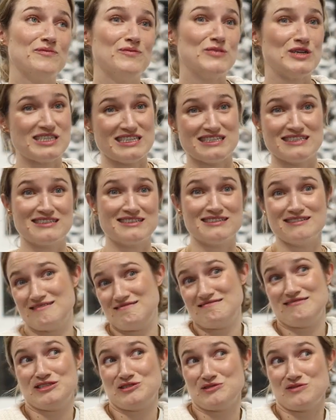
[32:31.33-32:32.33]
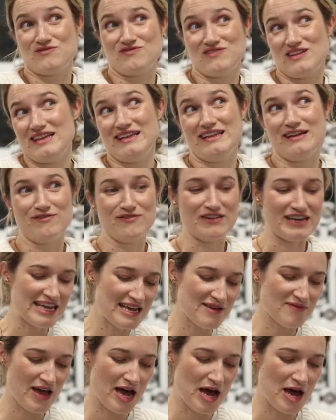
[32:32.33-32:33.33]
which is sort of
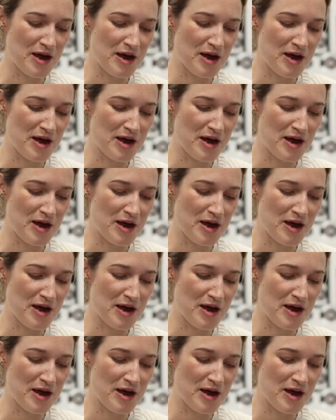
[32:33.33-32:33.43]
lovely.